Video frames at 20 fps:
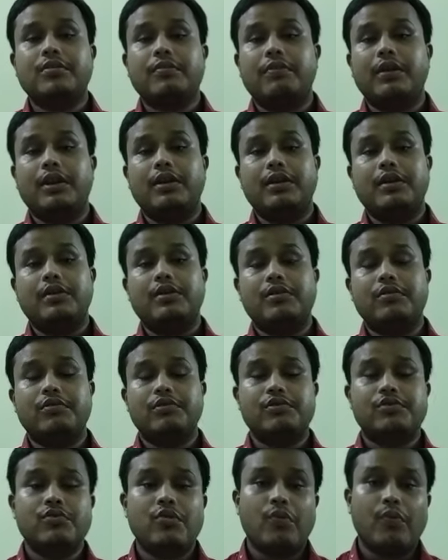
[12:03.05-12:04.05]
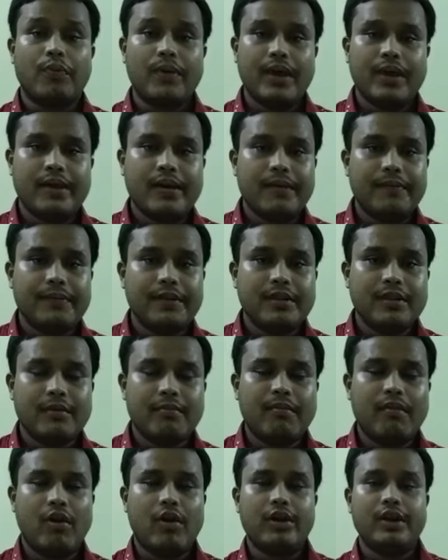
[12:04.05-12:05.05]
when it used to wake up in the
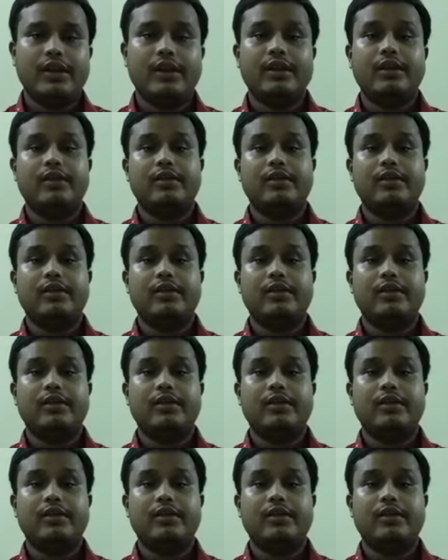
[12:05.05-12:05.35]
morning,